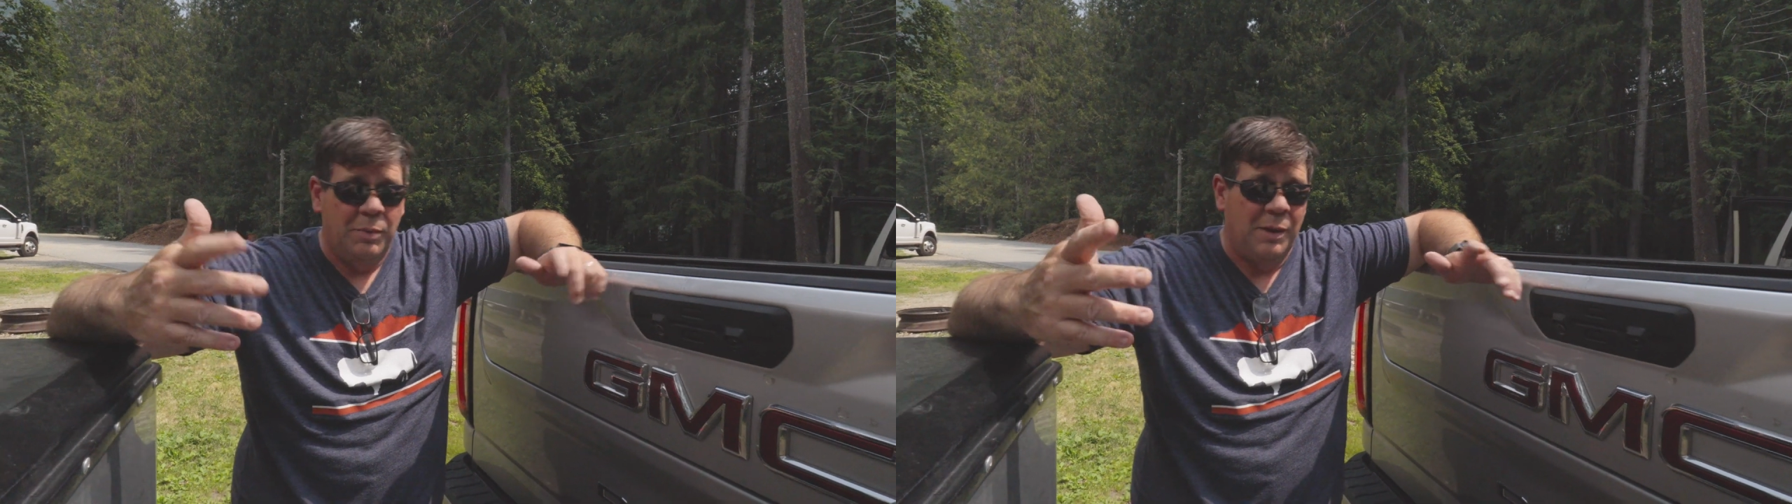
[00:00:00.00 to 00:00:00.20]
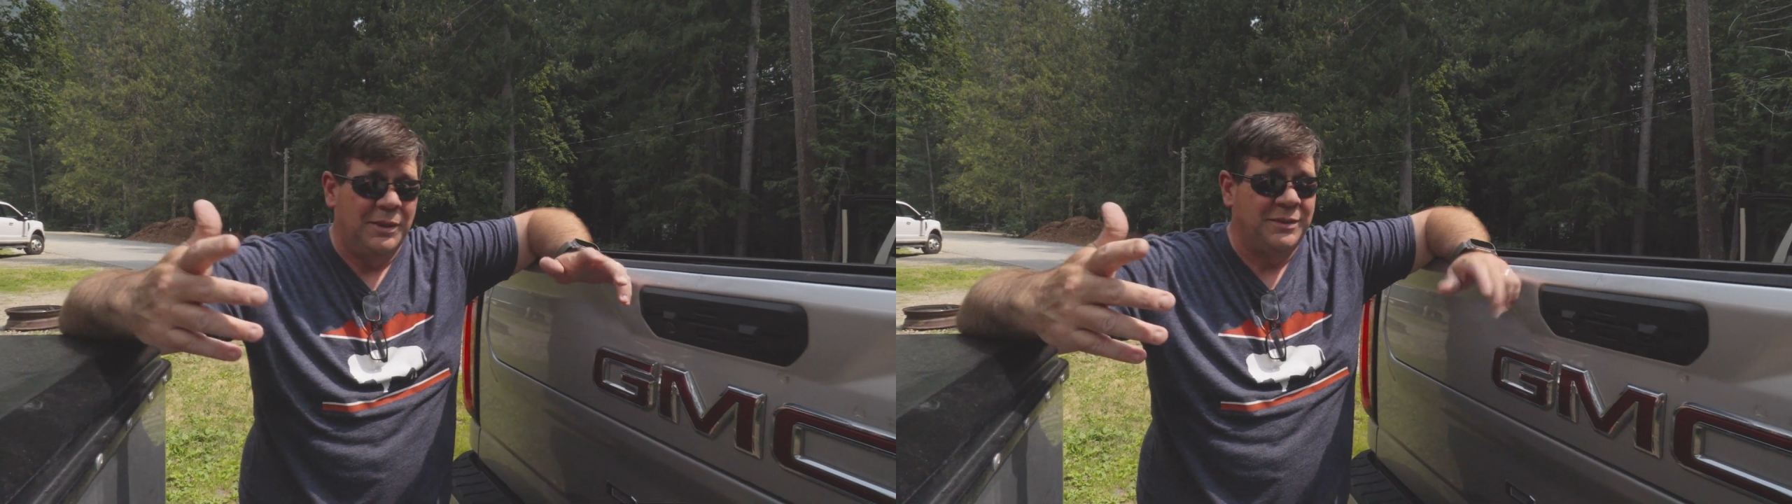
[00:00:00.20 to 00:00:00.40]

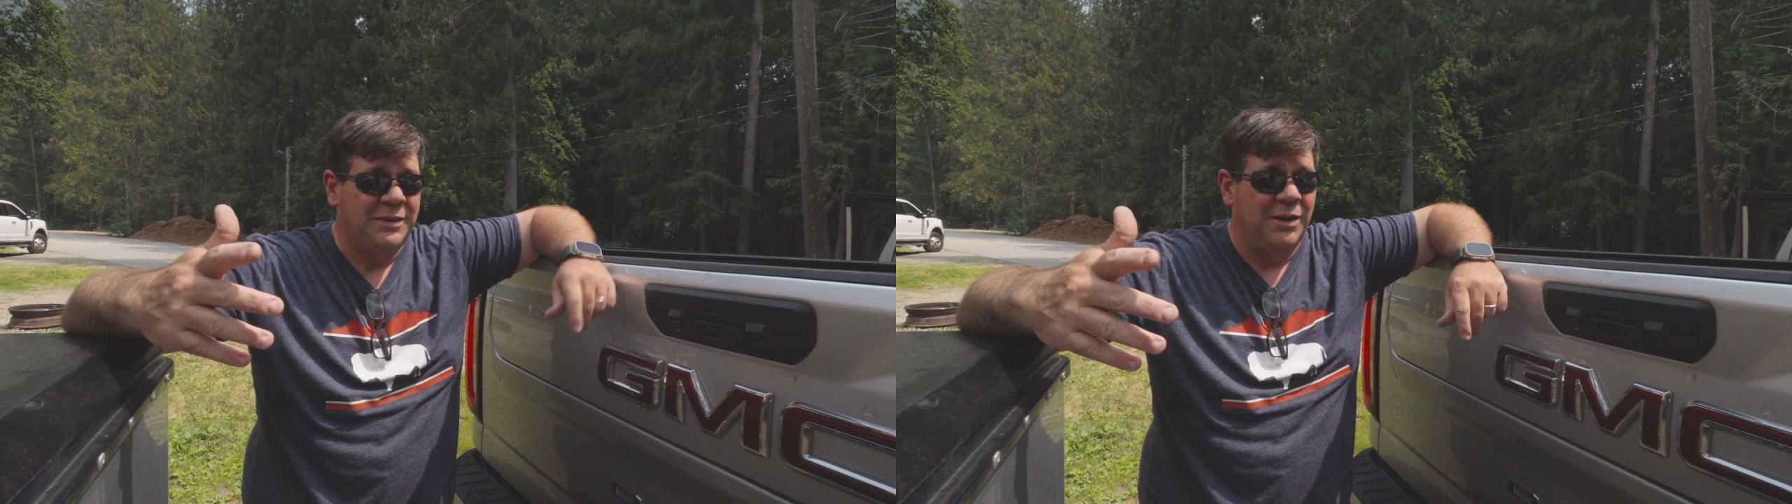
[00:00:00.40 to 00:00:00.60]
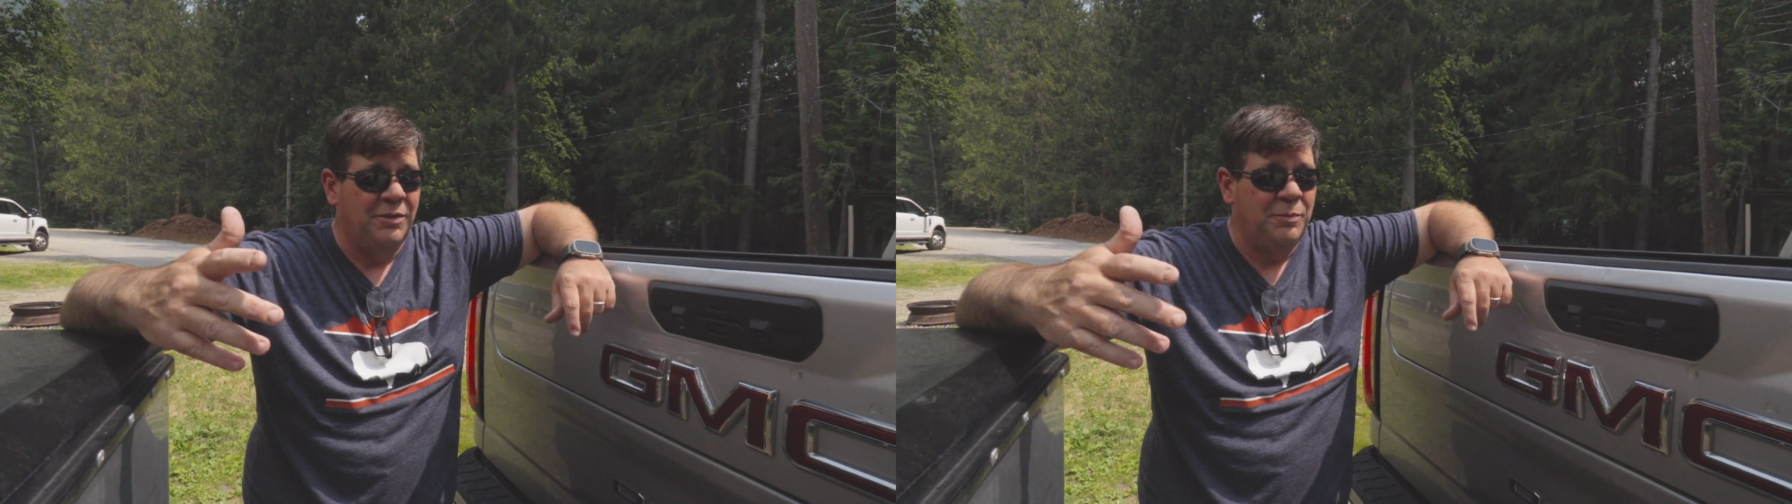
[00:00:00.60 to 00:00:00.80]
by
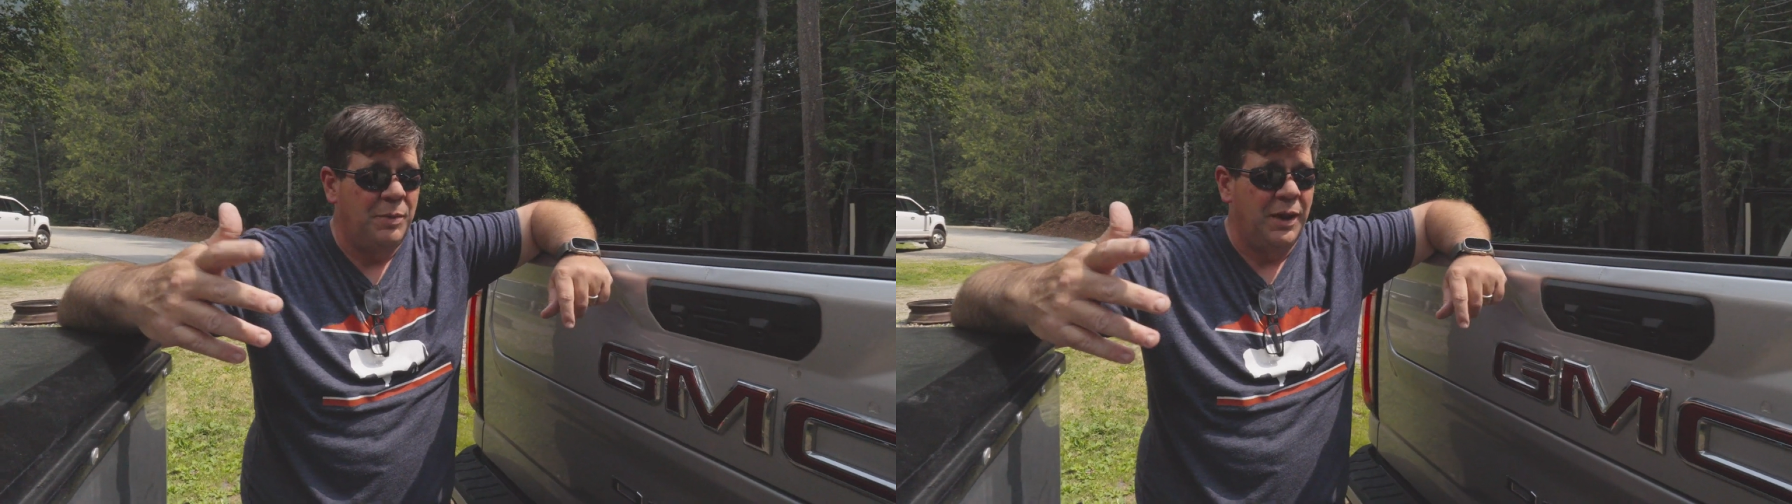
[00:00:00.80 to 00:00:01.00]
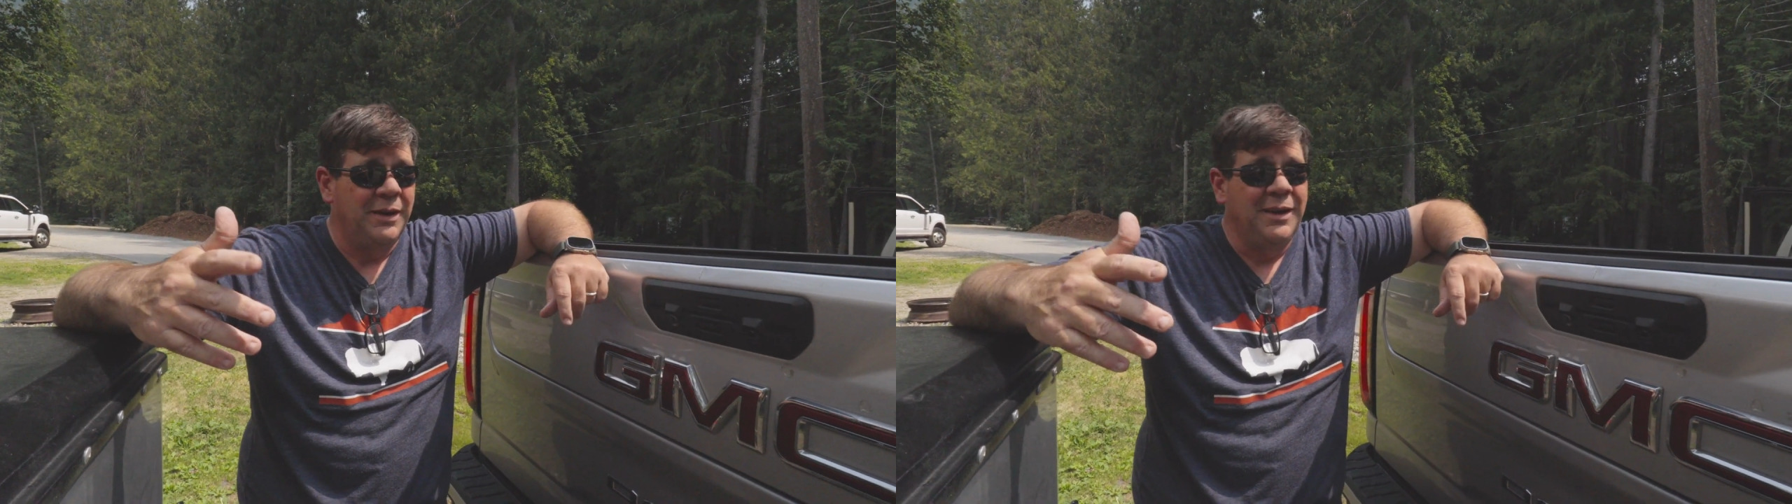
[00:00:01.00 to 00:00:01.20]
myself,
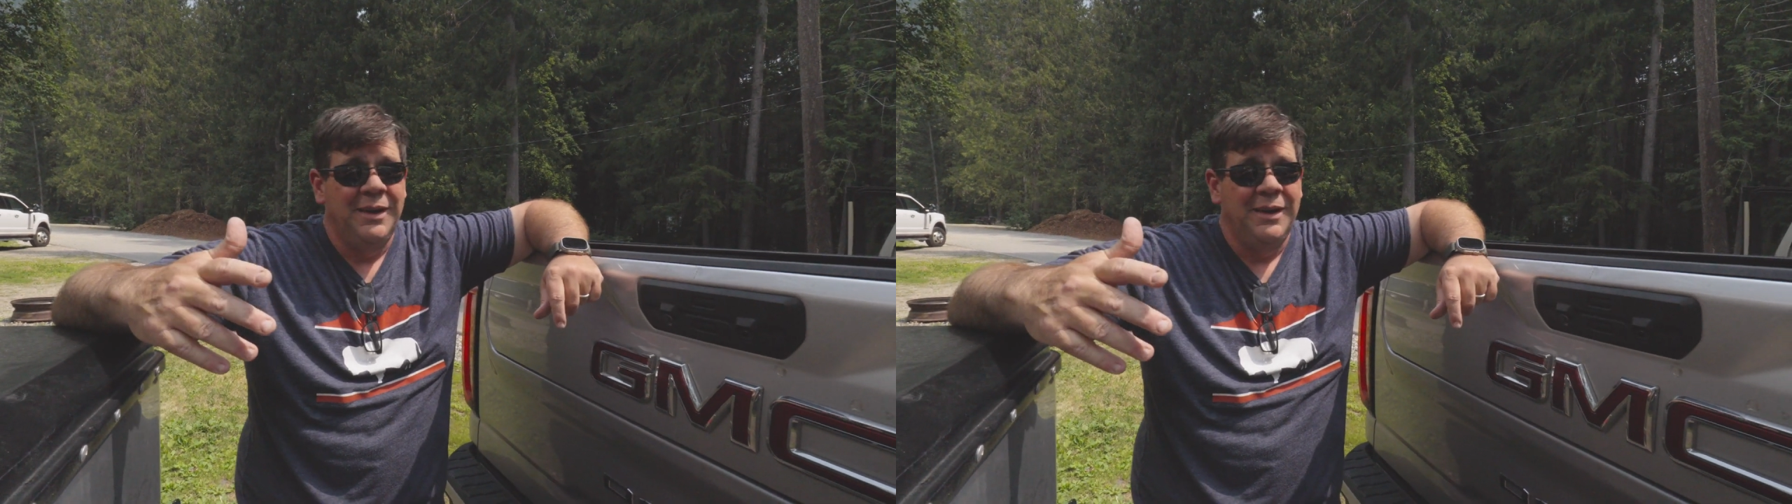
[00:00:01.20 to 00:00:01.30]
but